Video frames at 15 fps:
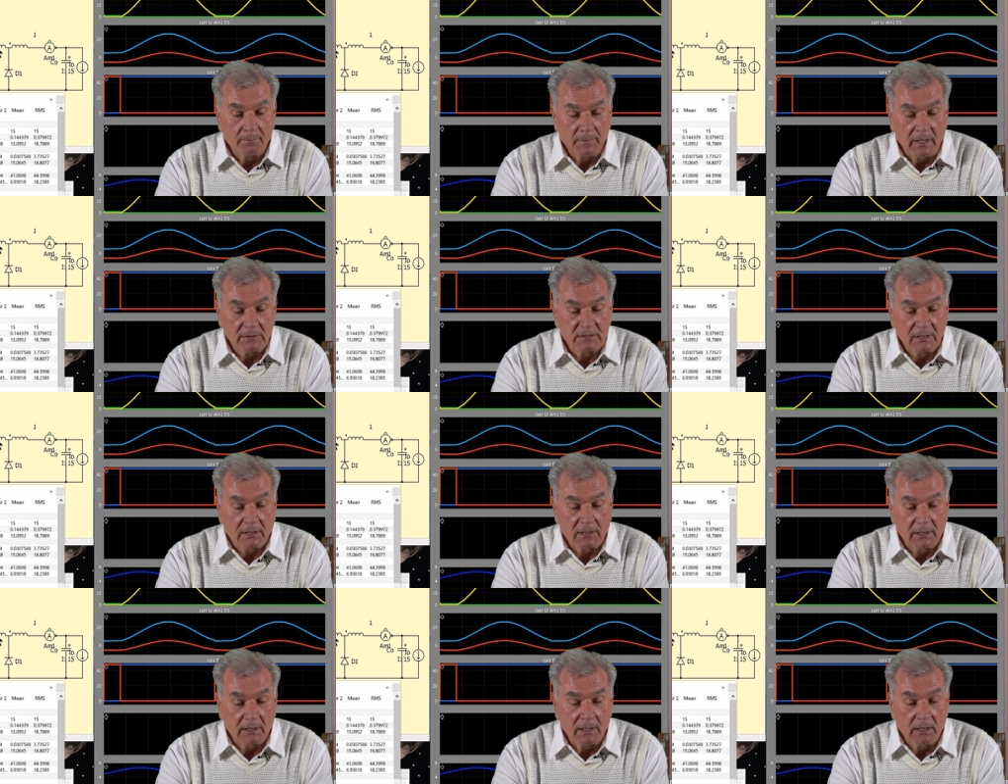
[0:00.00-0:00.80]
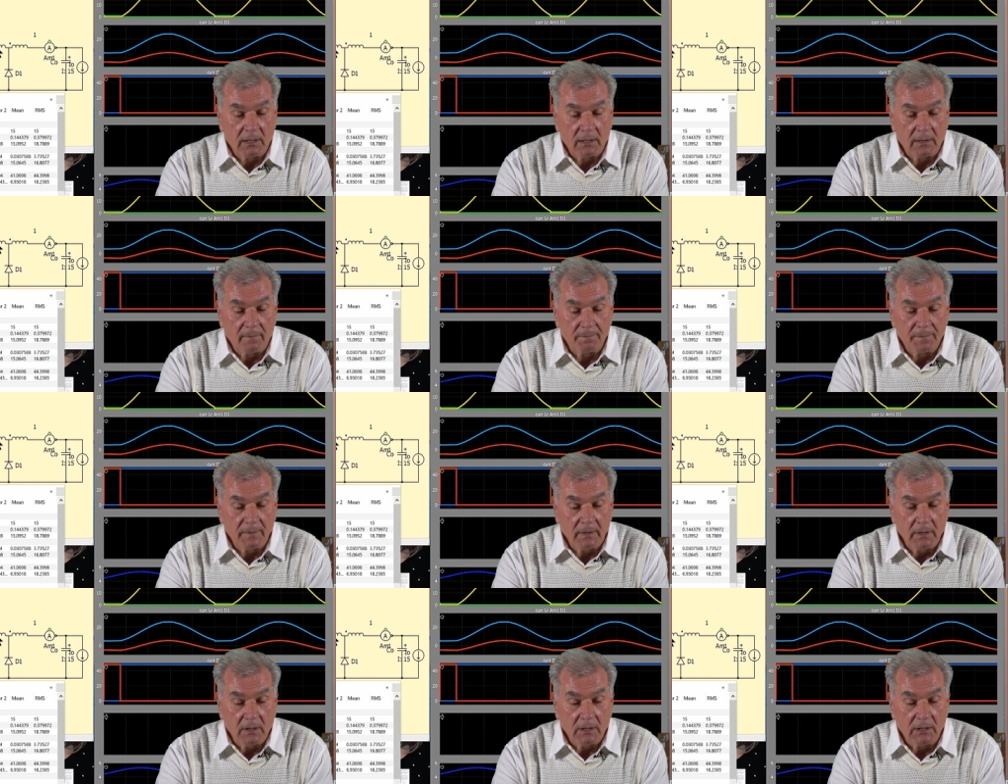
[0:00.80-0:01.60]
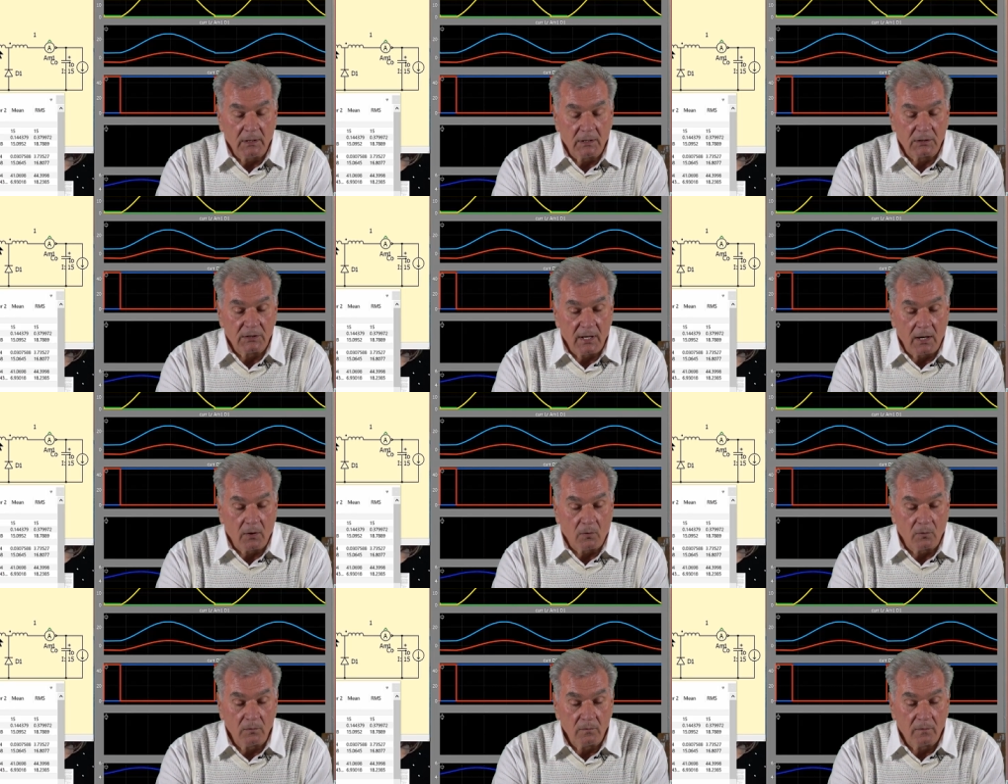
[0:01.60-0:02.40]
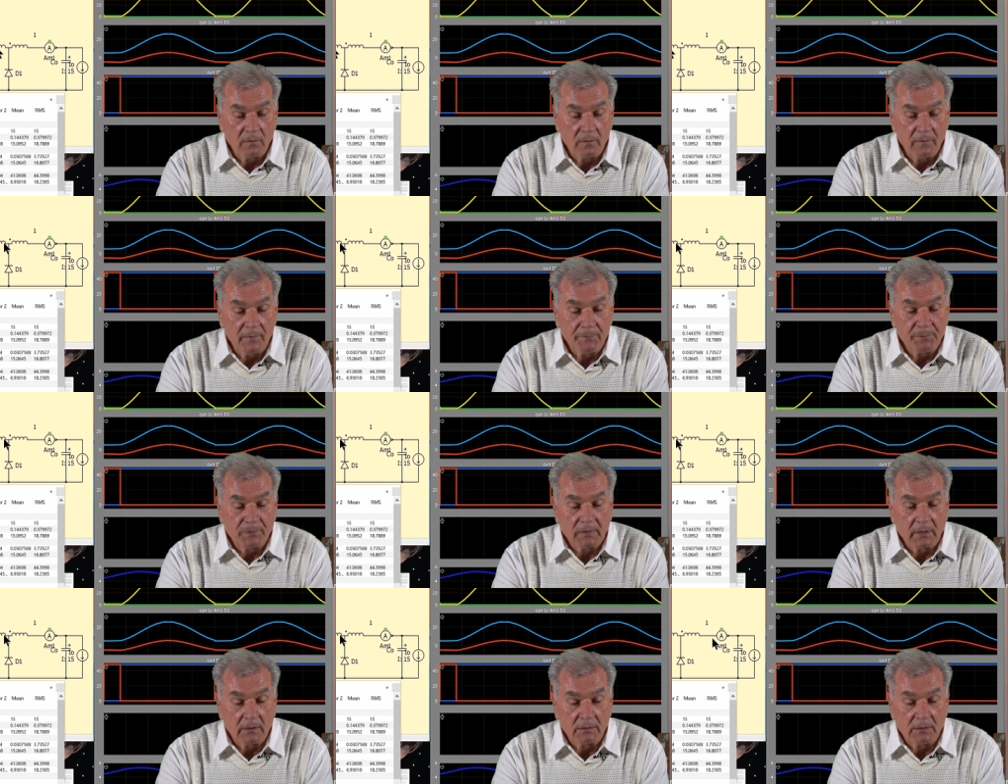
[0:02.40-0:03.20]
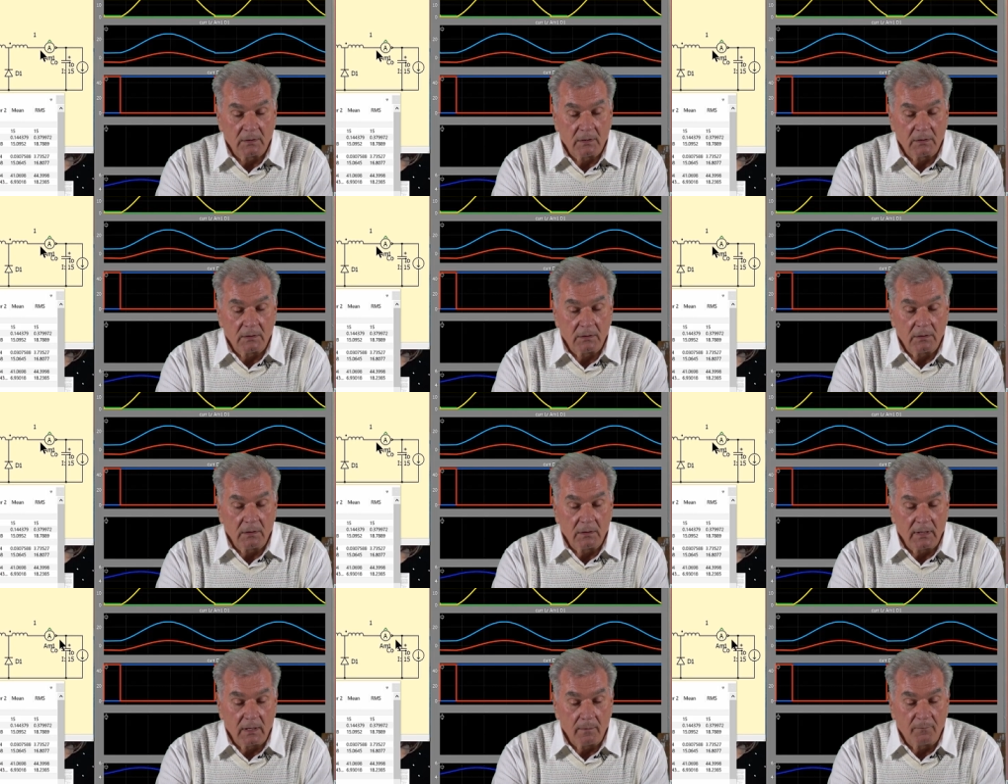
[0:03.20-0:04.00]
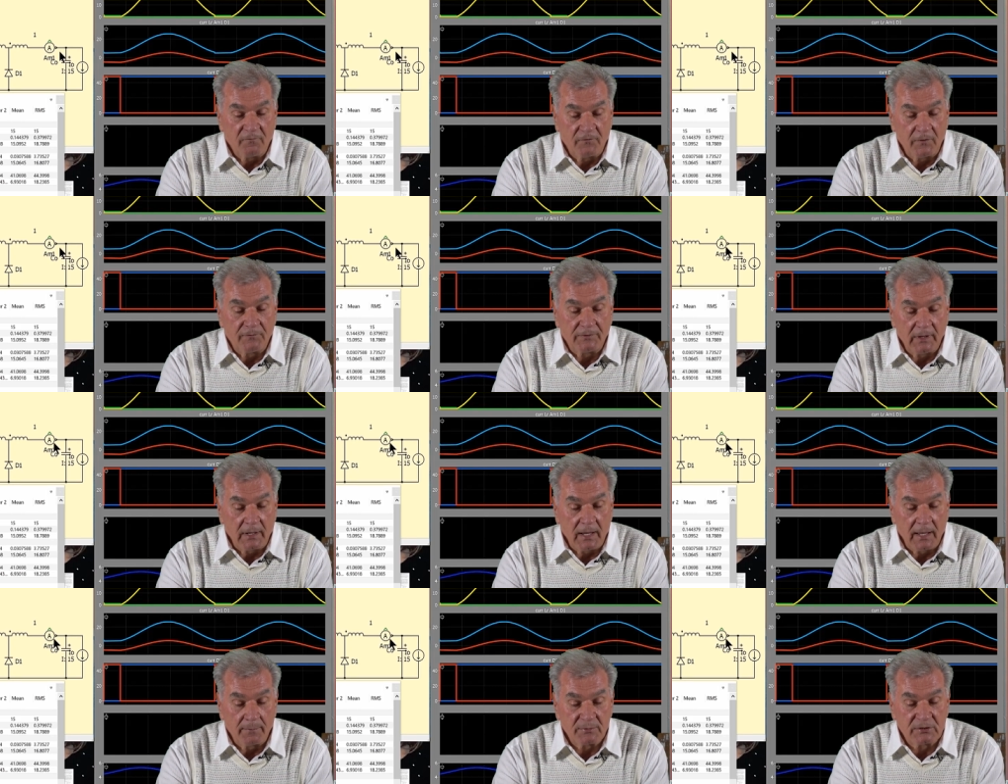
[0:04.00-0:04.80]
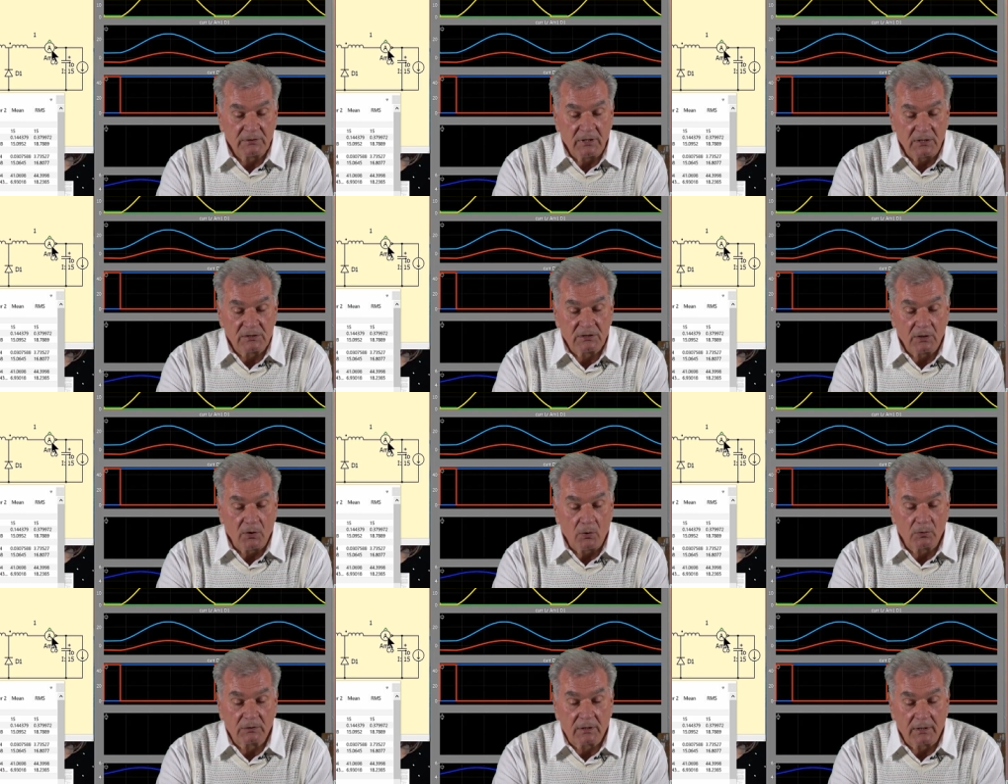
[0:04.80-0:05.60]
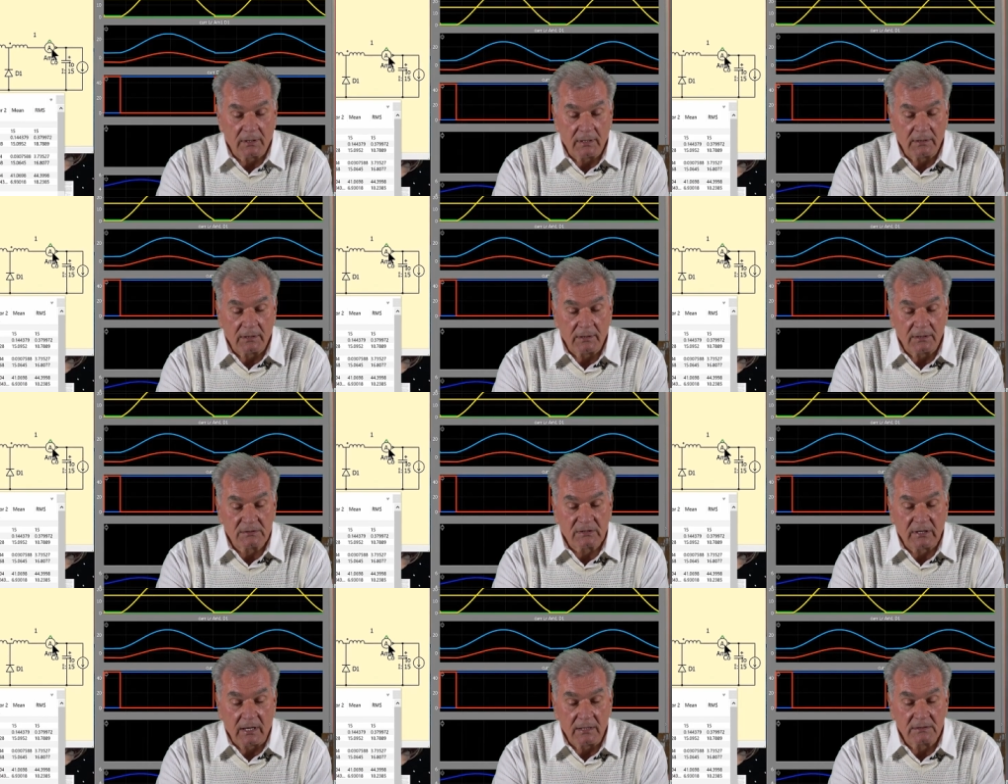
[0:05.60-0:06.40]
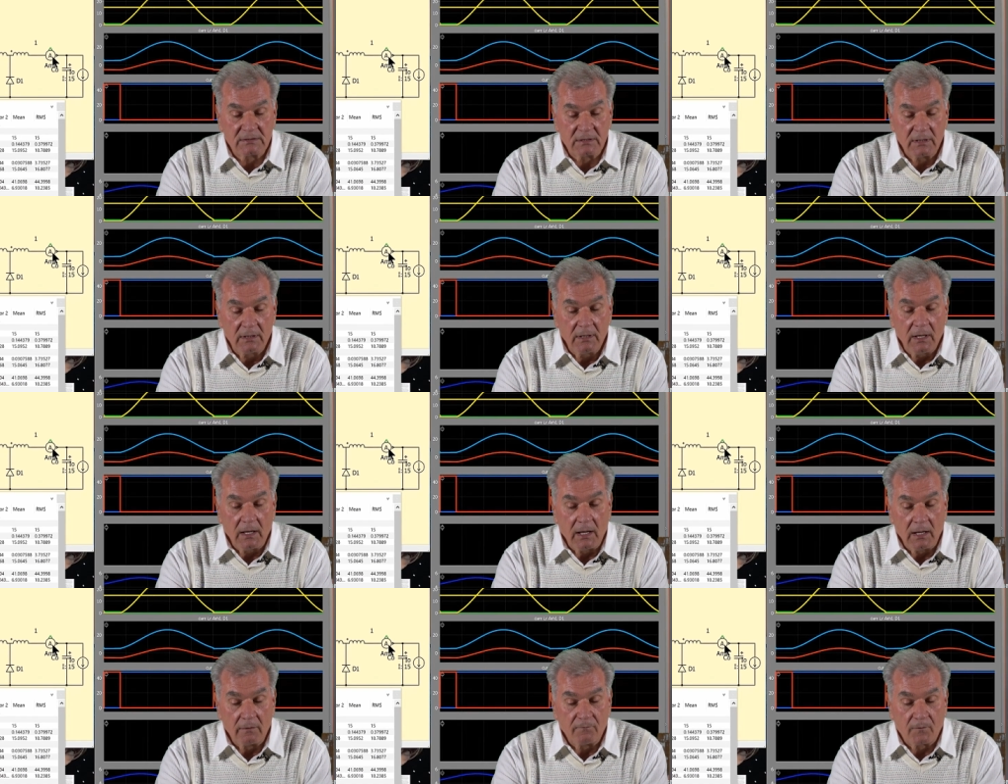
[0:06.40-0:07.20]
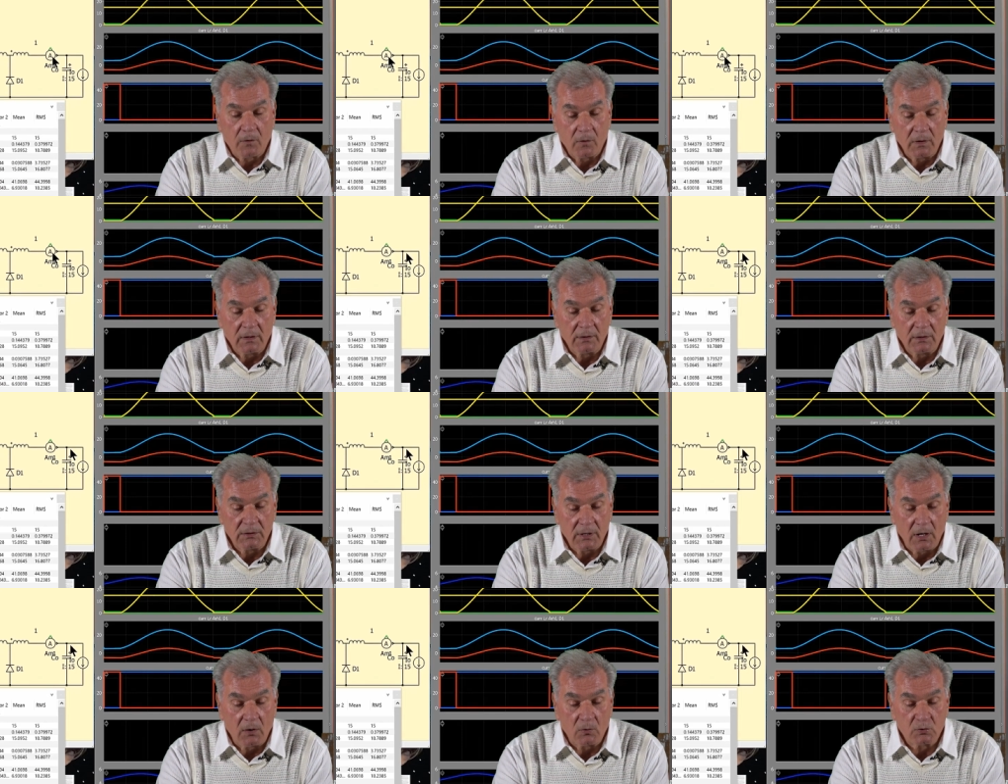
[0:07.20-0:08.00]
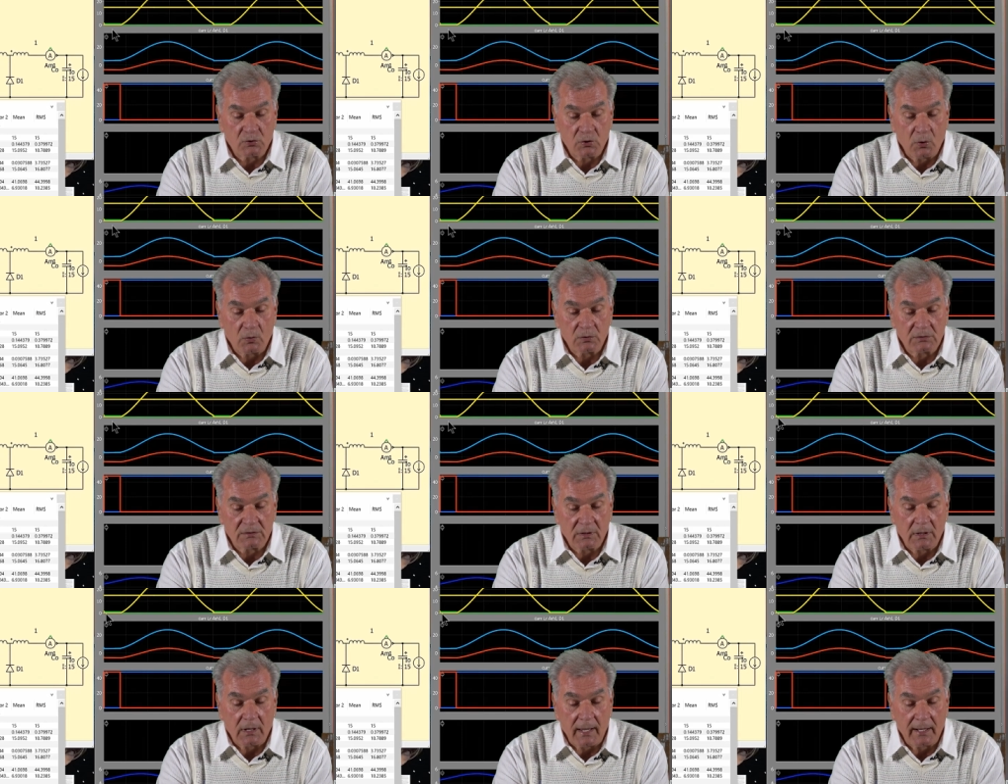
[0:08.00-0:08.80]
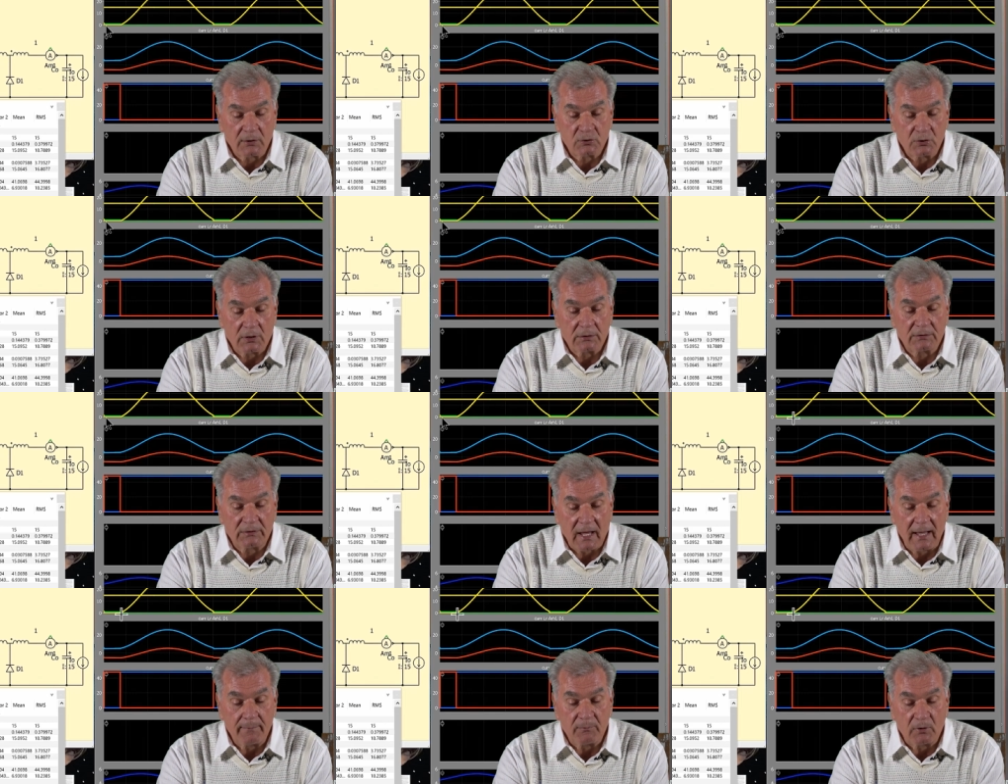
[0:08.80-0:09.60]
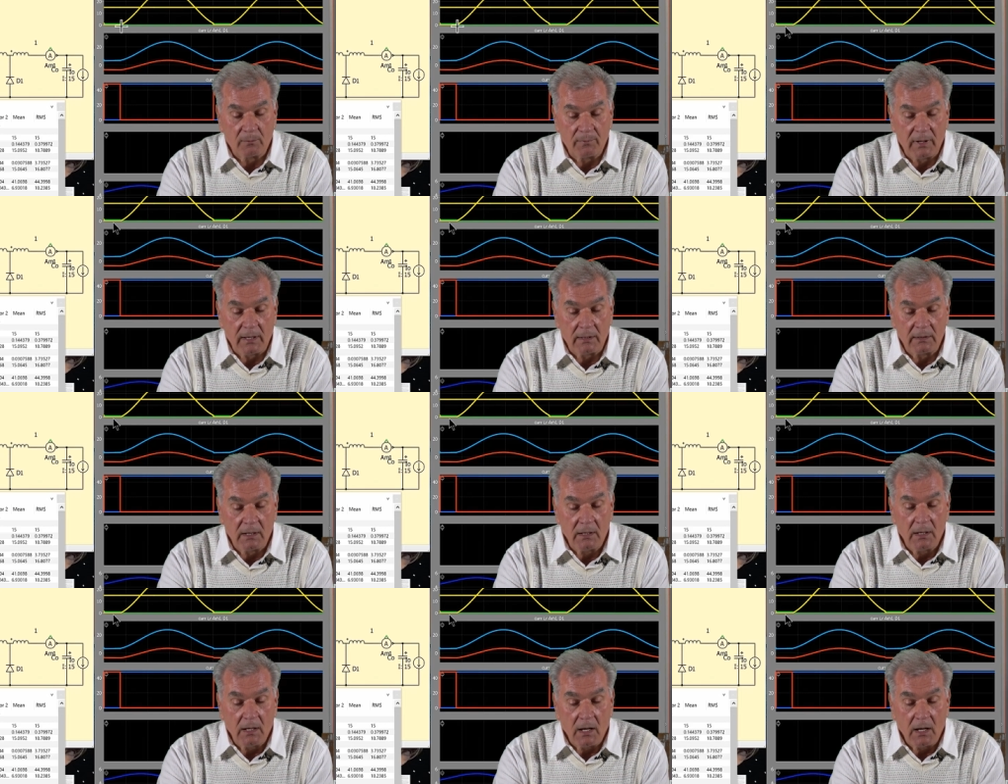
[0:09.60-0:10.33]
basically uh, in a yellow the 15 amps DC load current in this case, and in the yellow shows uh, actual time domain